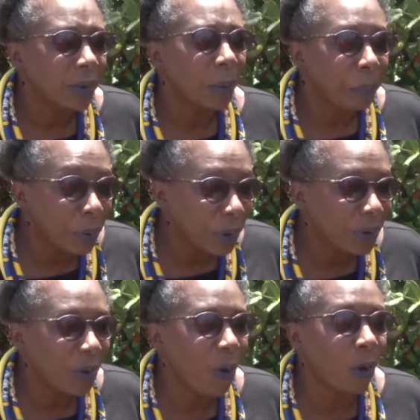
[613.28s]
to put
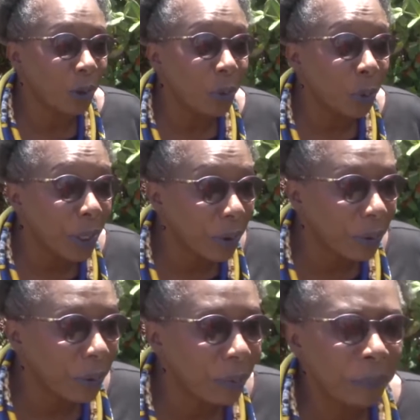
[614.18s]
on your
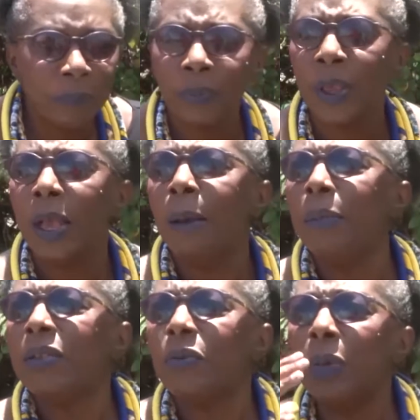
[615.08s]
hair. Miss